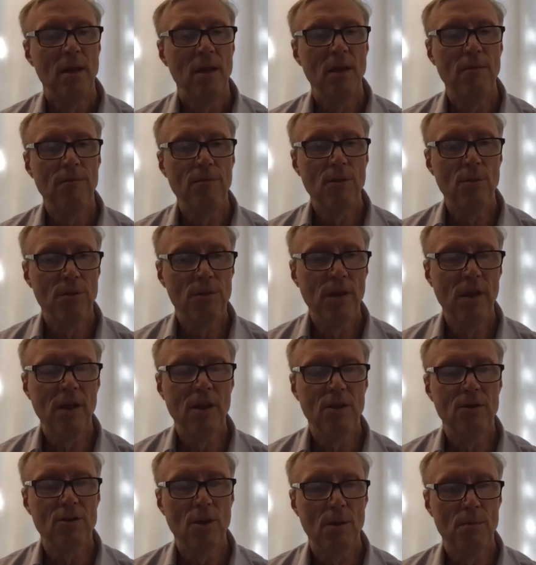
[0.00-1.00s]
If you think
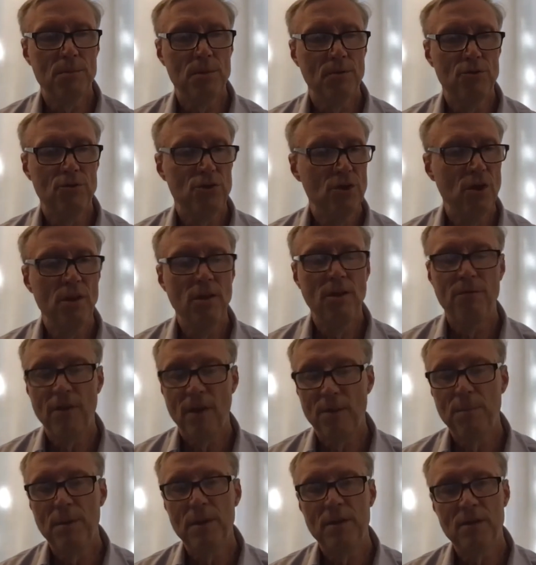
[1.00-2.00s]
in terms of should the
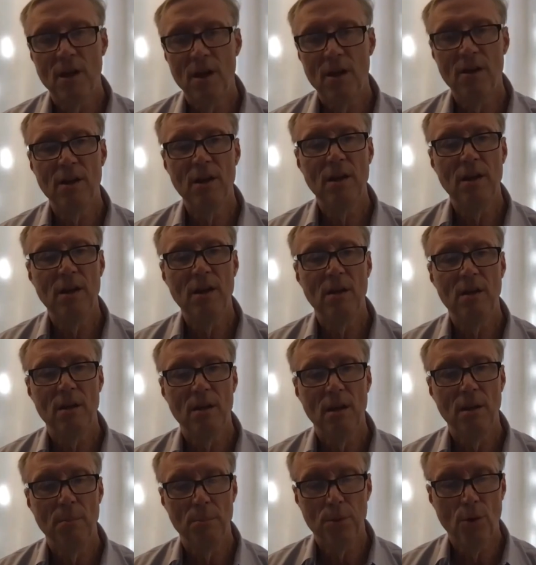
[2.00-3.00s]
Fed be targeting
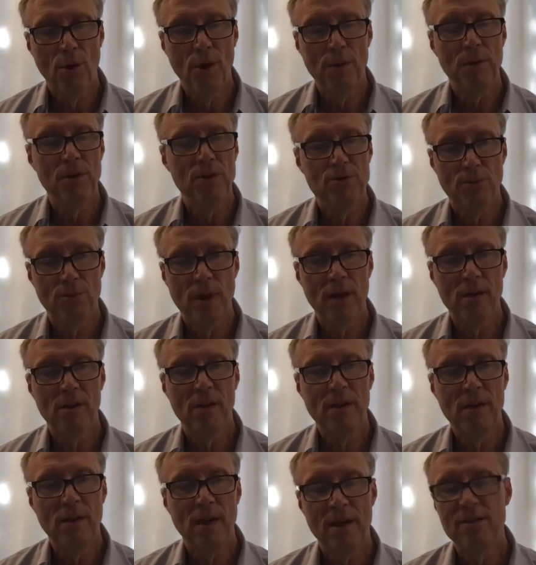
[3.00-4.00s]
employment
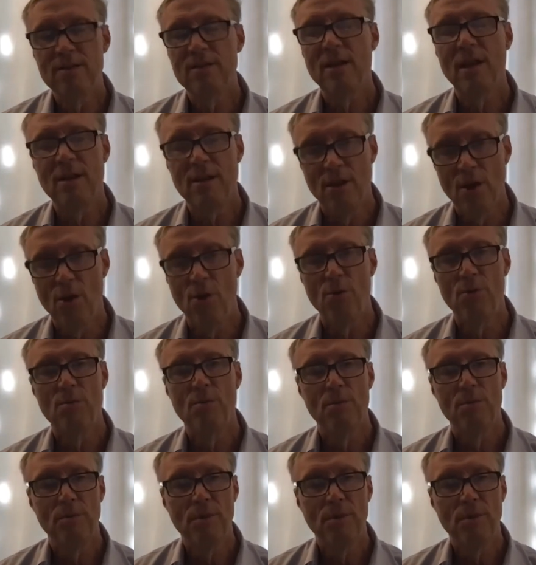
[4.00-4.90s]
directly, I'd say no,